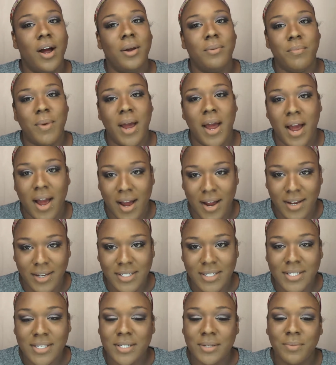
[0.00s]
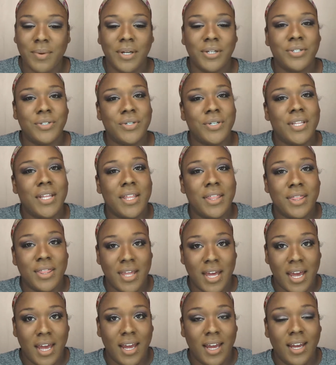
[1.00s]
on my eyes to make sure that
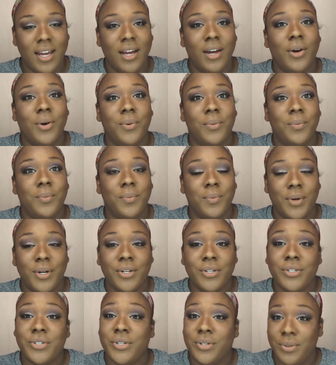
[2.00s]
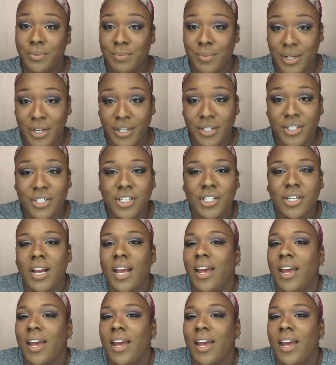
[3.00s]
they weren't too much,